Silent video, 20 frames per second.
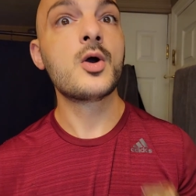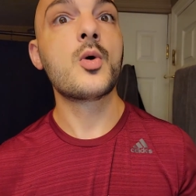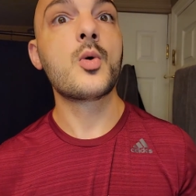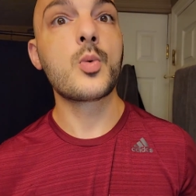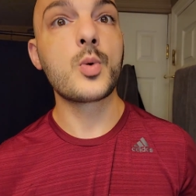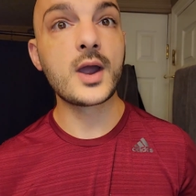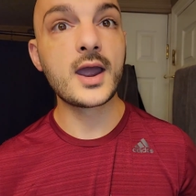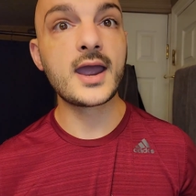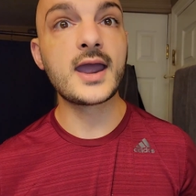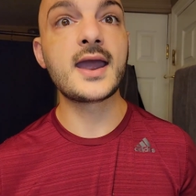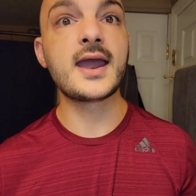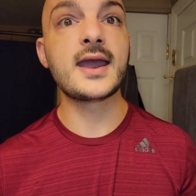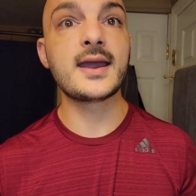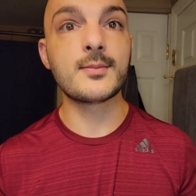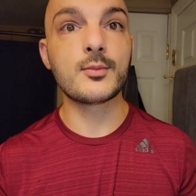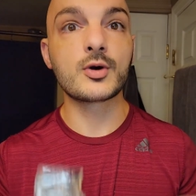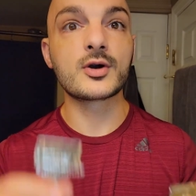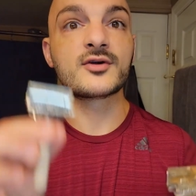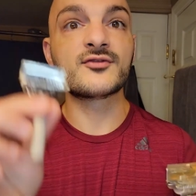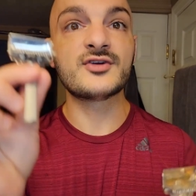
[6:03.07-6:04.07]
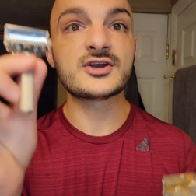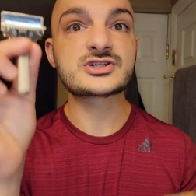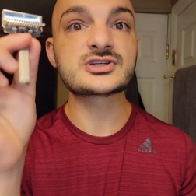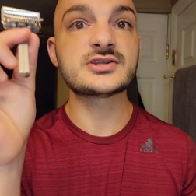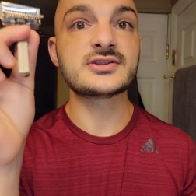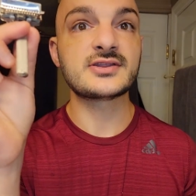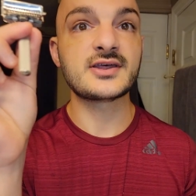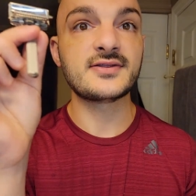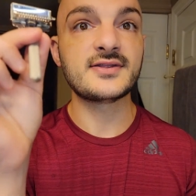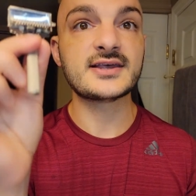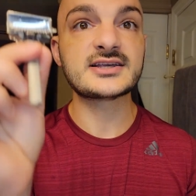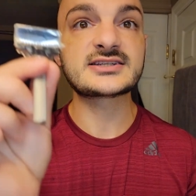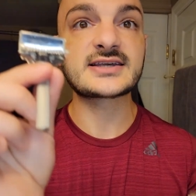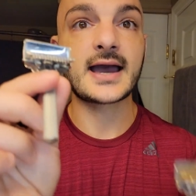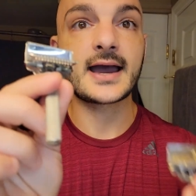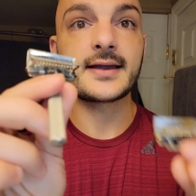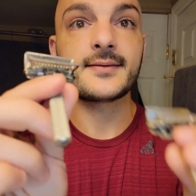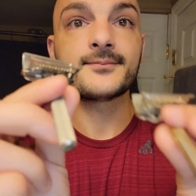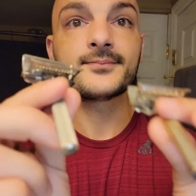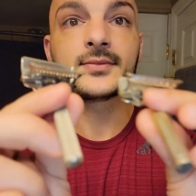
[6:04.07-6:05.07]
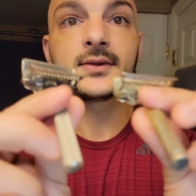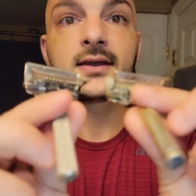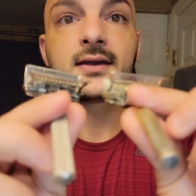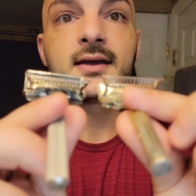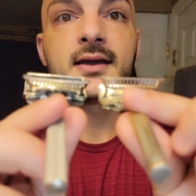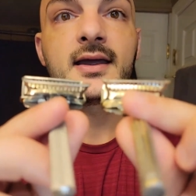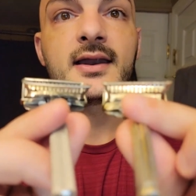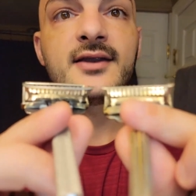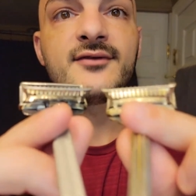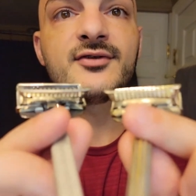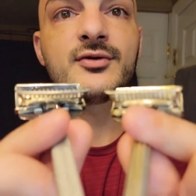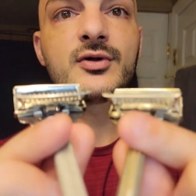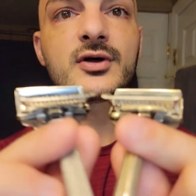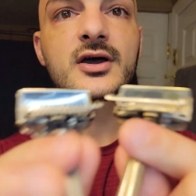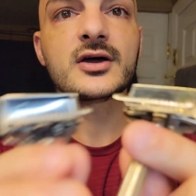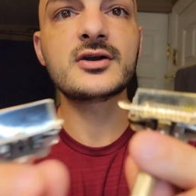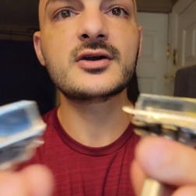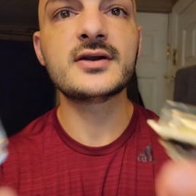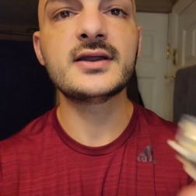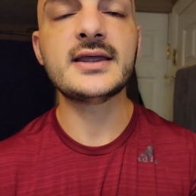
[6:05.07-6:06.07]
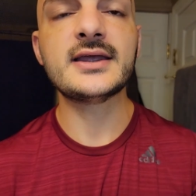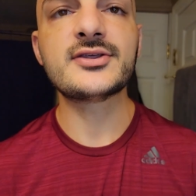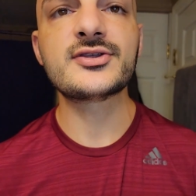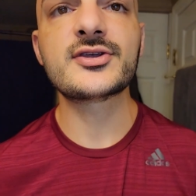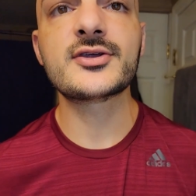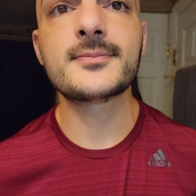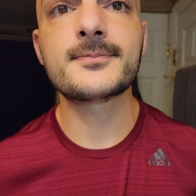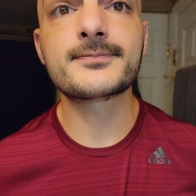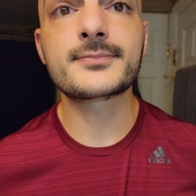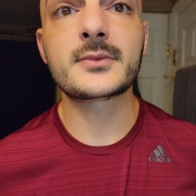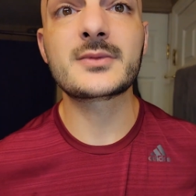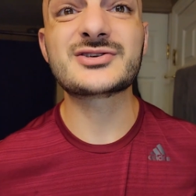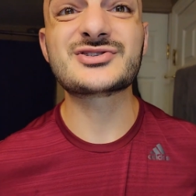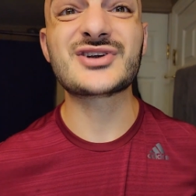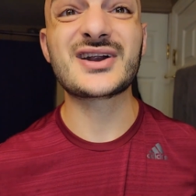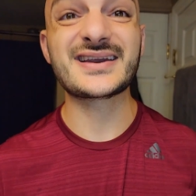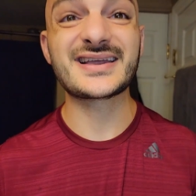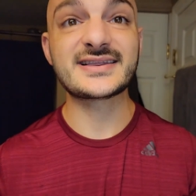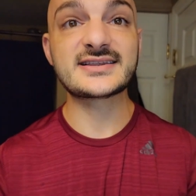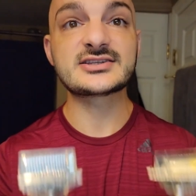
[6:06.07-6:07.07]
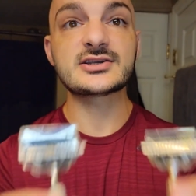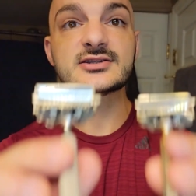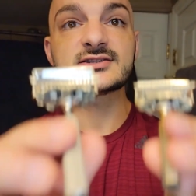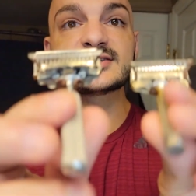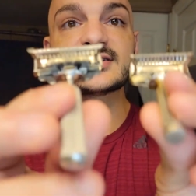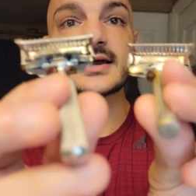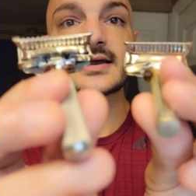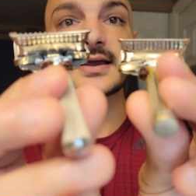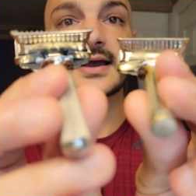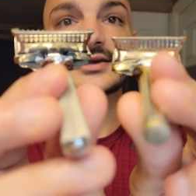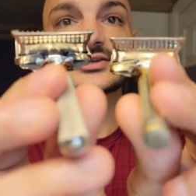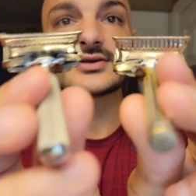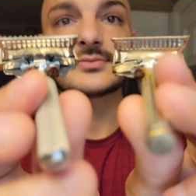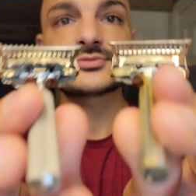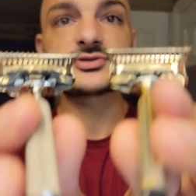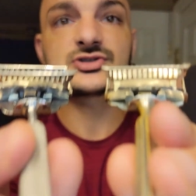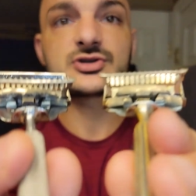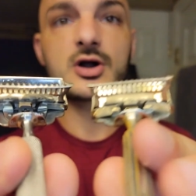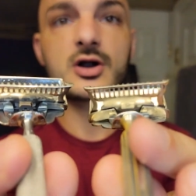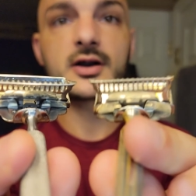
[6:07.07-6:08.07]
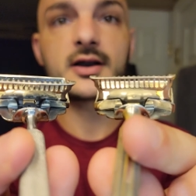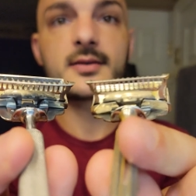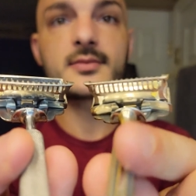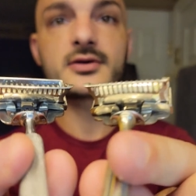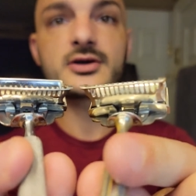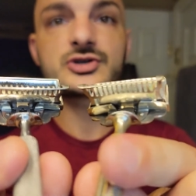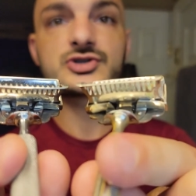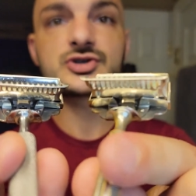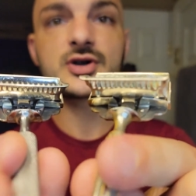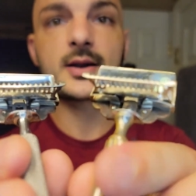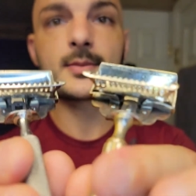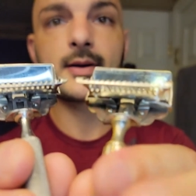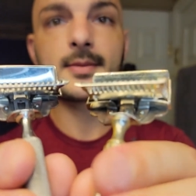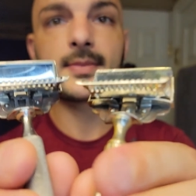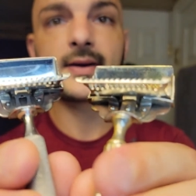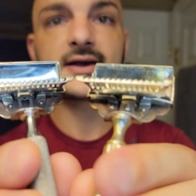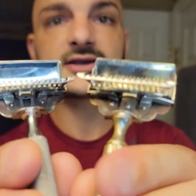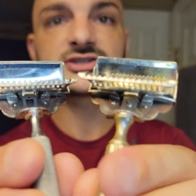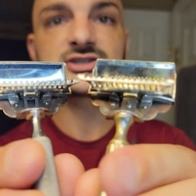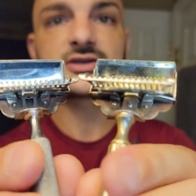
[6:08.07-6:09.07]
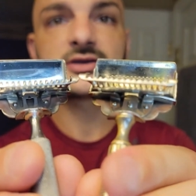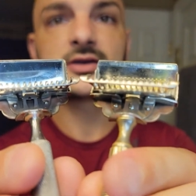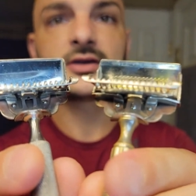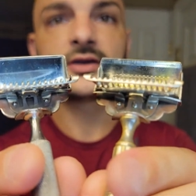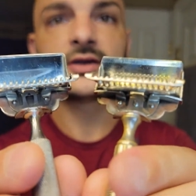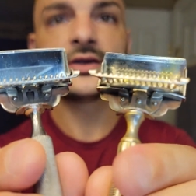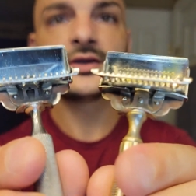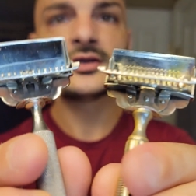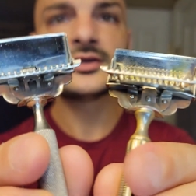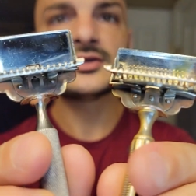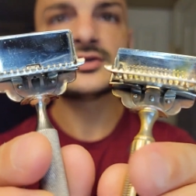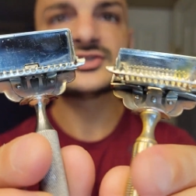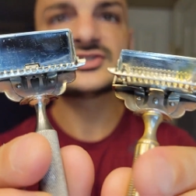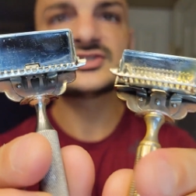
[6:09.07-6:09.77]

way more efficient than this guy. And if you look underneath, I'm gonna try to get this on set, guys. I'm sorry, I'm gonna try my best. You